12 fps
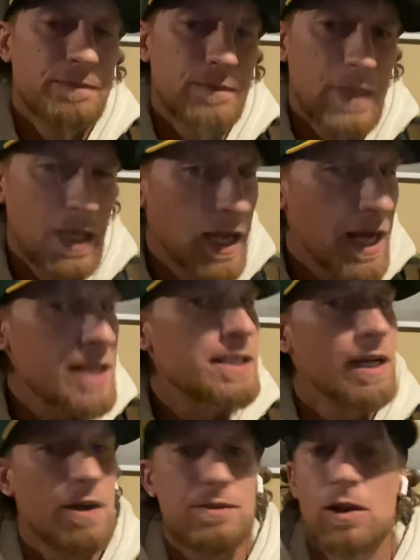And like I
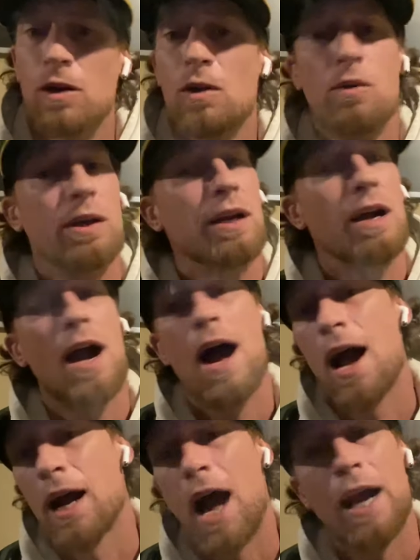said, I was going to go in here.
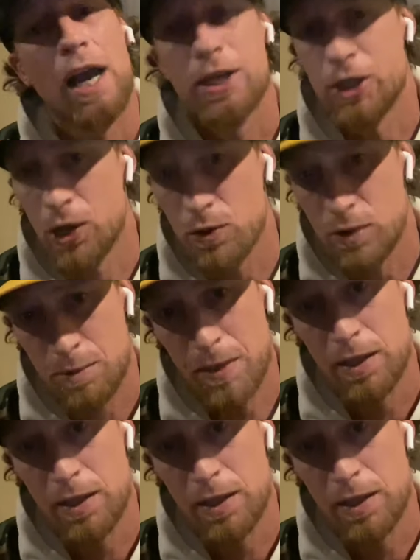I got jokes, man.